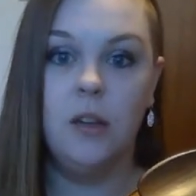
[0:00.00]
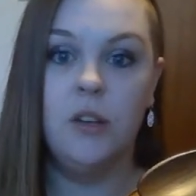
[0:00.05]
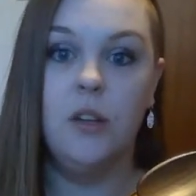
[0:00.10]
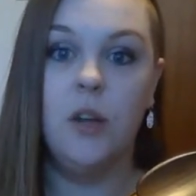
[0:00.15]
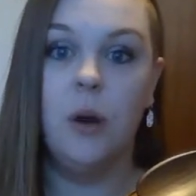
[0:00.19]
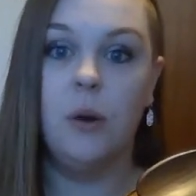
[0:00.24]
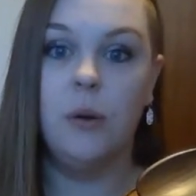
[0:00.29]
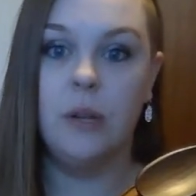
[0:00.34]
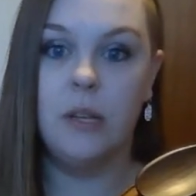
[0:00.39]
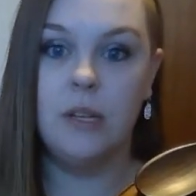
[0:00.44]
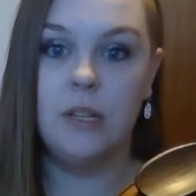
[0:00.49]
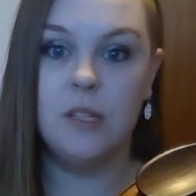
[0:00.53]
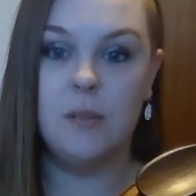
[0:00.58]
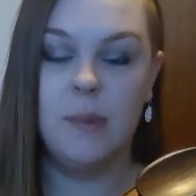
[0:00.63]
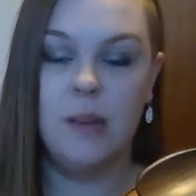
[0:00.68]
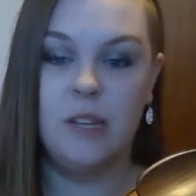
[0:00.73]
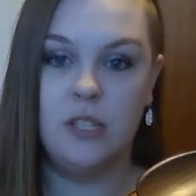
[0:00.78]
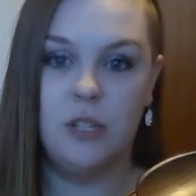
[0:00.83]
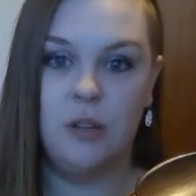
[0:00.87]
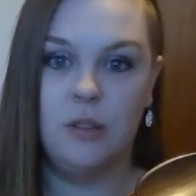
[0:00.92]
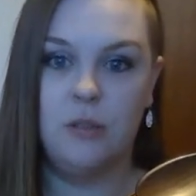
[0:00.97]
Notice
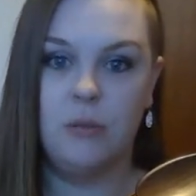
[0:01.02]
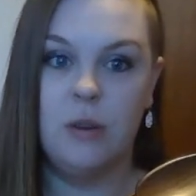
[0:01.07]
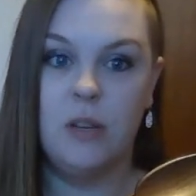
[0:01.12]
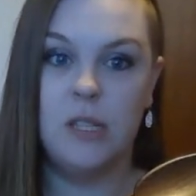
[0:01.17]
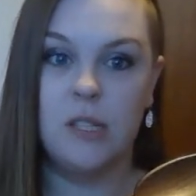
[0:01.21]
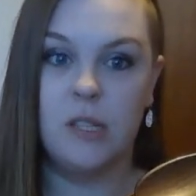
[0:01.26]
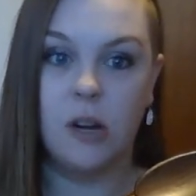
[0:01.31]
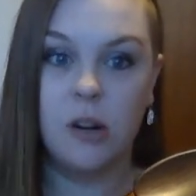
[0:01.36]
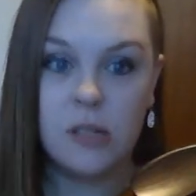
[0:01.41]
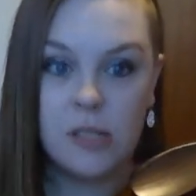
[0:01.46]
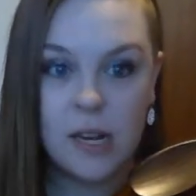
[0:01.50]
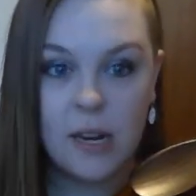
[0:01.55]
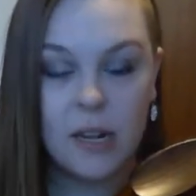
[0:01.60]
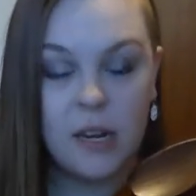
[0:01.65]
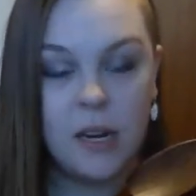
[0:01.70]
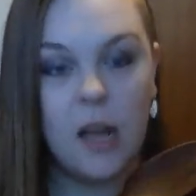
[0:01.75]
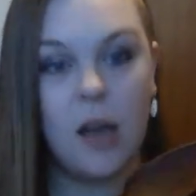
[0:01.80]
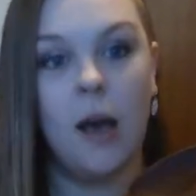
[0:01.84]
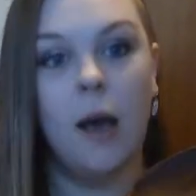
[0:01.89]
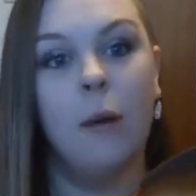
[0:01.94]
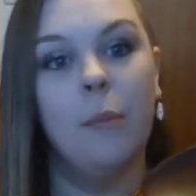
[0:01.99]
measure three starts on
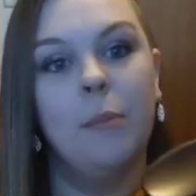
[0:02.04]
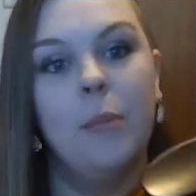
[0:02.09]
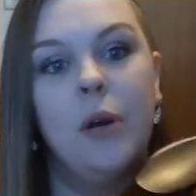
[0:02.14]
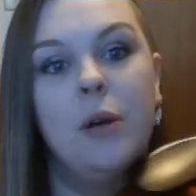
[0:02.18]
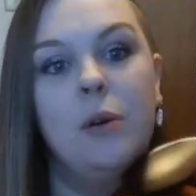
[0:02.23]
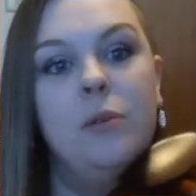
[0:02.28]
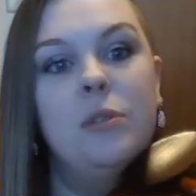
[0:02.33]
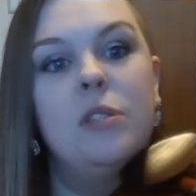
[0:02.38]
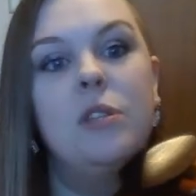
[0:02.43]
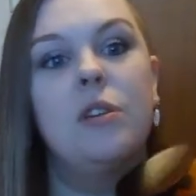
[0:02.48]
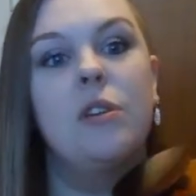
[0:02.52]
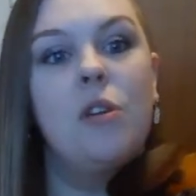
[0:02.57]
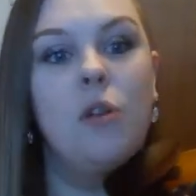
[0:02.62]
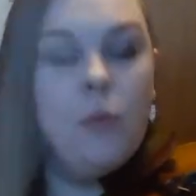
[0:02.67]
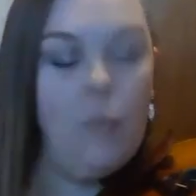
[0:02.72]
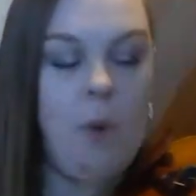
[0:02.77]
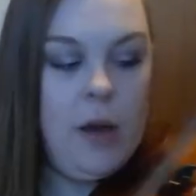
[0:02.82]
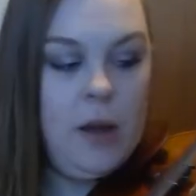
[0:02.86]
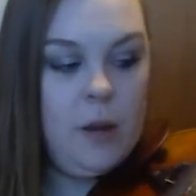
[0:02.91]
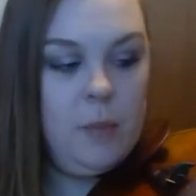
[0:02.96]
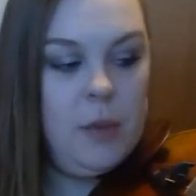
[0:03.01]
an up bow, so you'll
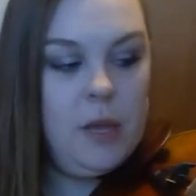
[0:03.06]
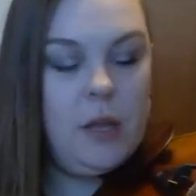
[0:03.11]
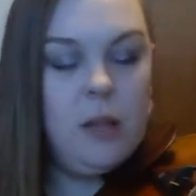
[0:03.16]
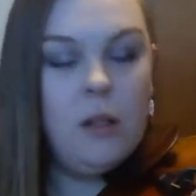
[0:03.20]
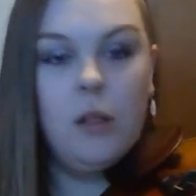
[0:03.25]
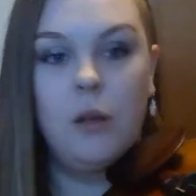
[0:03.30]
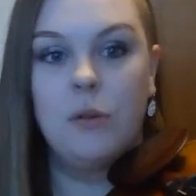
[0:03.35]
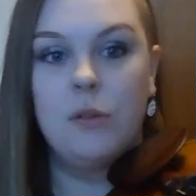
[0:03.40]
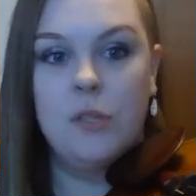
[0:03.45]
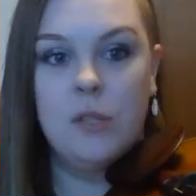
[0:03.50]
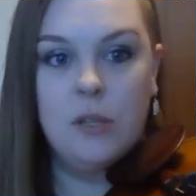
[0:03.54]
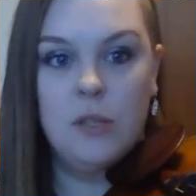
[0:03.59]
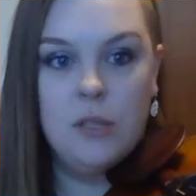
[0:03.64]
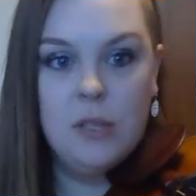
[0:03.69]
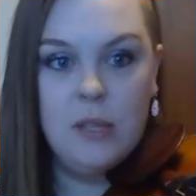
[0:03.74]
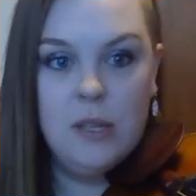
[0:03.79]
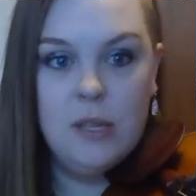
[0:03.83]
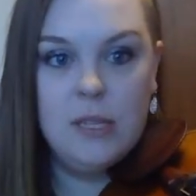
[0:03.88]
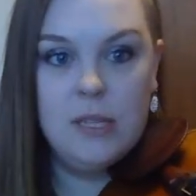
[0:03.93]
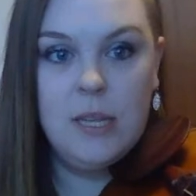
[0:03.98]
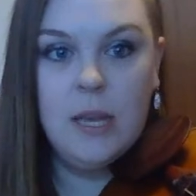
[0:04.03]
want to be closer
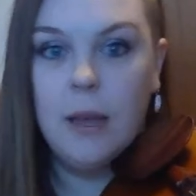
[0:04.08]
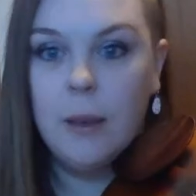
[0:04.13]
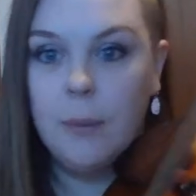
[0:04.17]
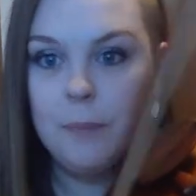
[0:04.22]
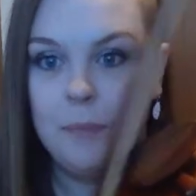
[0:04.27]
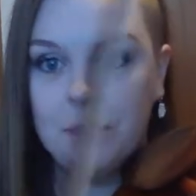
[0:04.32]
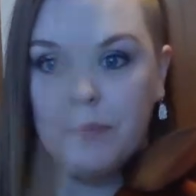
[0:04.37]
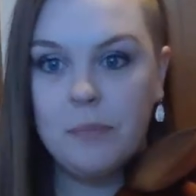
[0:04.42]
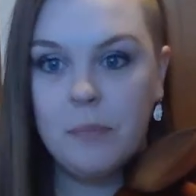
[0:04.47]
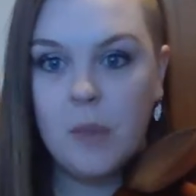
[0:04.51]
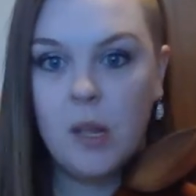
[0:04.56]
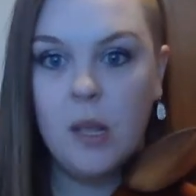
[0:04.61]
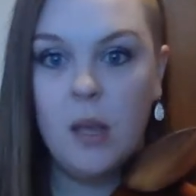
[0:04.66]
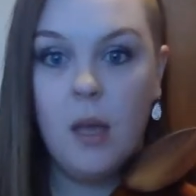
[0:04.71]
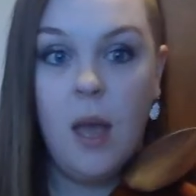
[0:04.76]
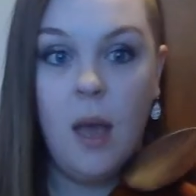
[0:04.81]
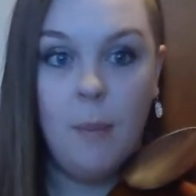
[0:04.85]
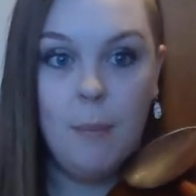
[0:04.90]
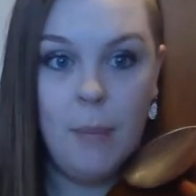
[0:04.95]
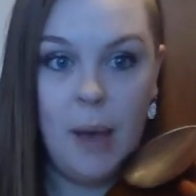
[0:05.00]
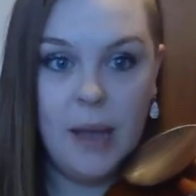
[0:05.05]
to the tip.
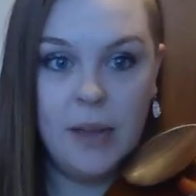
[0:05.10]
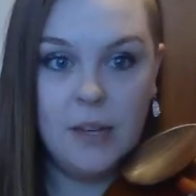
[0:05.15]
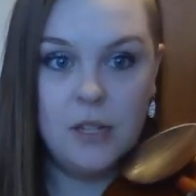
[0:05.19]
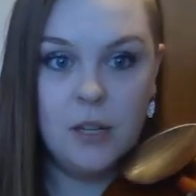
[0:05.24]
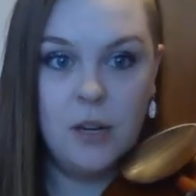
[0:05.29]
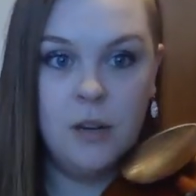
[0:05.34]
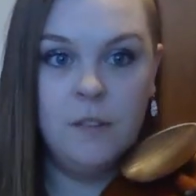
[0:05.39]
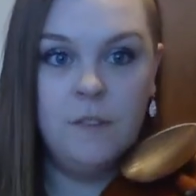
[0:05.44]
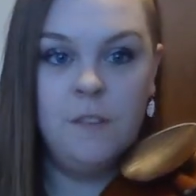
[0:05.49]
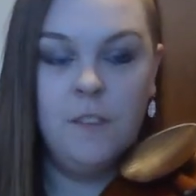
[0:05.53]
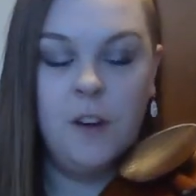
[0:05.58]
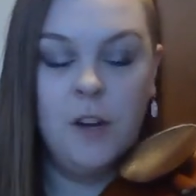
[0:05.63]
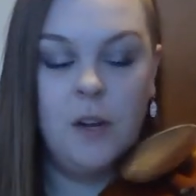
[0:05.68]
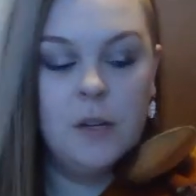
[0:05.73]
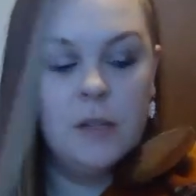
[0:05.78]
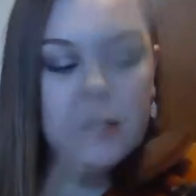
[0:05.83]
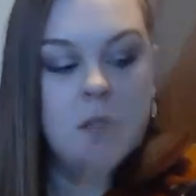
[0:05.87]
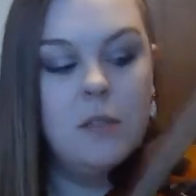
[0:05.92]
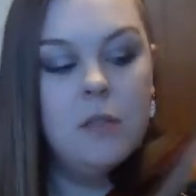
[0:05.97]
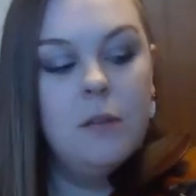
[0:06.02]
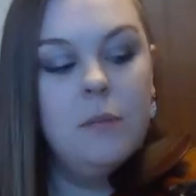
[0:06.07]
My turn
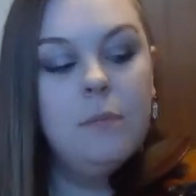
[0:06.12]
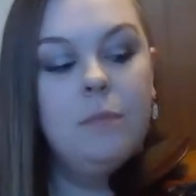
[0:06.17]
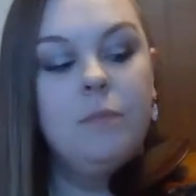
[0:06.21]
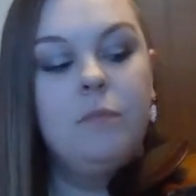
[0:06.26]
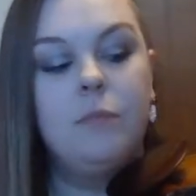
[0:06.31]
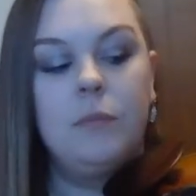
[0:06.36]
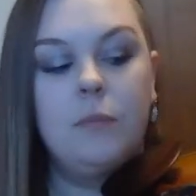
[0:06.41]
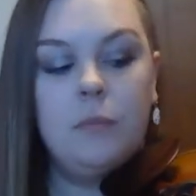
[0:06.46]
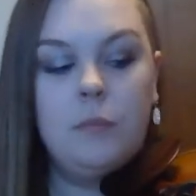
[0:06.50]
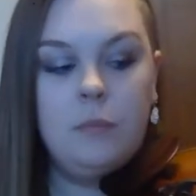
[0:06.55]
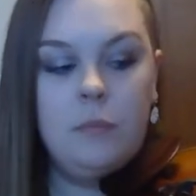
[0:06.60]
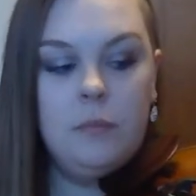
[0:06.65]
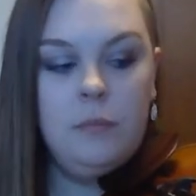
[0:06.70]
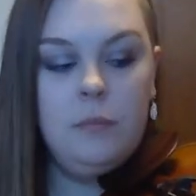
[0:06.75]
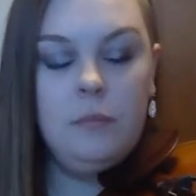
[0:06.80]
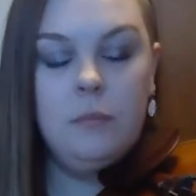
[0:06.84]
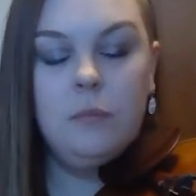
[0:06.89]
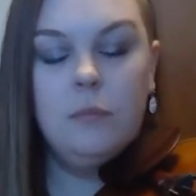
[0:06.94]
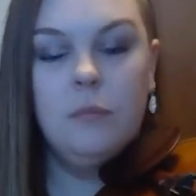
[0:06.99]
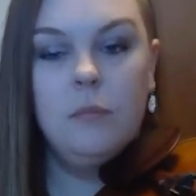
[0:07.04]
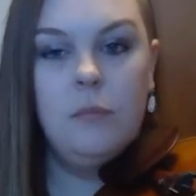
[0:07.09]
first.
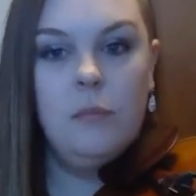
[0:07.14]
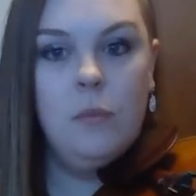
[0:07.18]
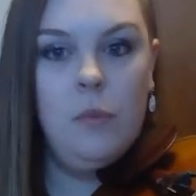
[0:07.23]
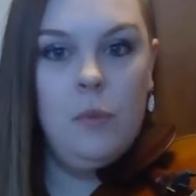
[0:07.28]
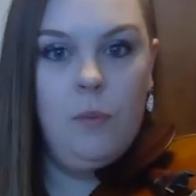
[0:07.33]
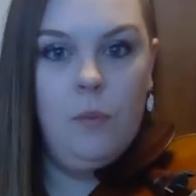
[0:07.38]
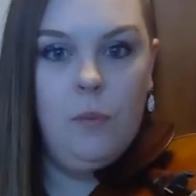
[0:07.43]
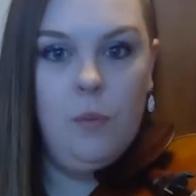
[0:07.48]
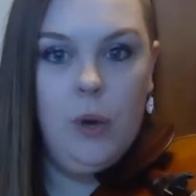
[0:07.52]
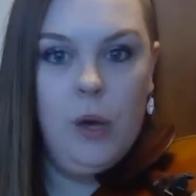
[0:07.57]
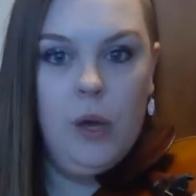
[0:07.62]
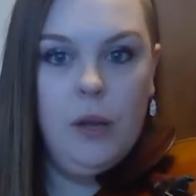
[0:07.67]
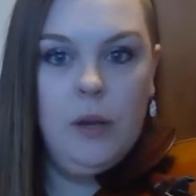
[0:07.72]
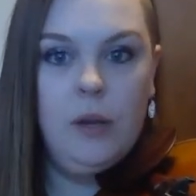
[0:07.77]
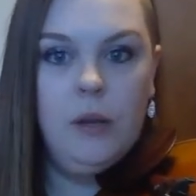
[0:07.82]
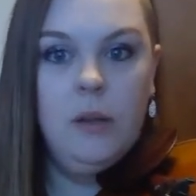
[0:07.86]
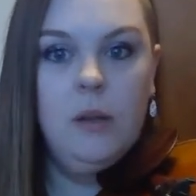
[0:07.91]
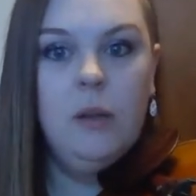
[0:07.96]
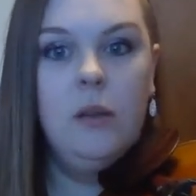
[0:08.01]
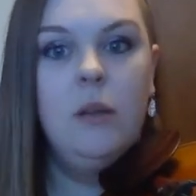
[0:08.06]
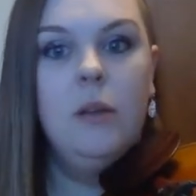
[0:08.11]

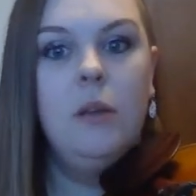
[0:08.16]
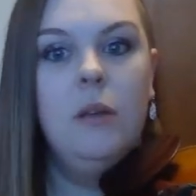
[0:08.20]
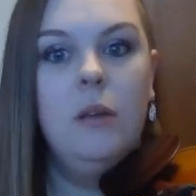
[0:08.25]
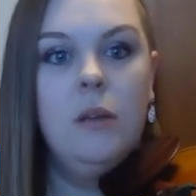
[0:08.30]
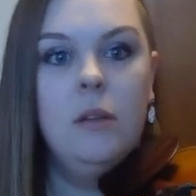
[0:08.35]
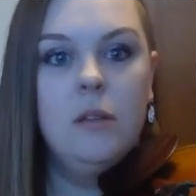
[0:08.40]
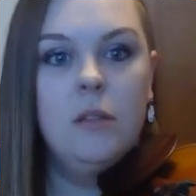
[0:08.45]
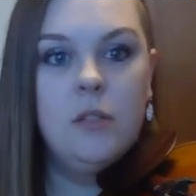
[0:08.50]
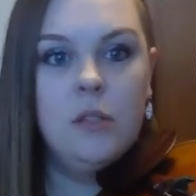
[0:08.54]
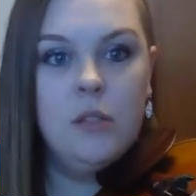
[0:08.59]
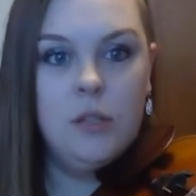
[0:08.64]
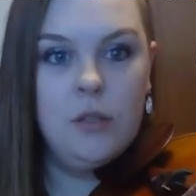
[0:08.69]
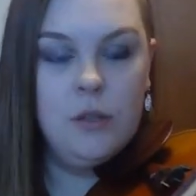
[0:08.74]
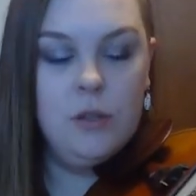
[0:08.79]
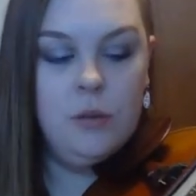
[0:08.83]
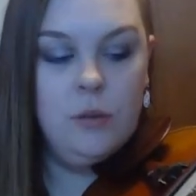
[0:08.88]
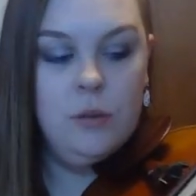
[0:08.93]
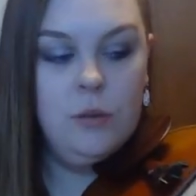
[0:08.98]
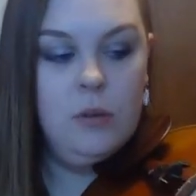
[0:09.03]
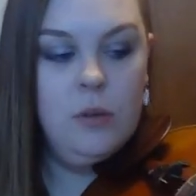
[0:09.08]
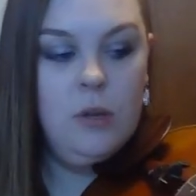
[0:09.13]
One,
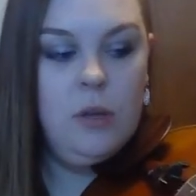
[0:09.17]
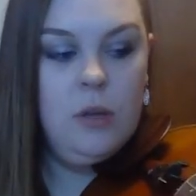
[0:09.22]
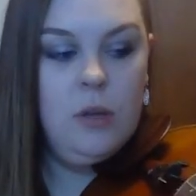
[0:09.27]
two,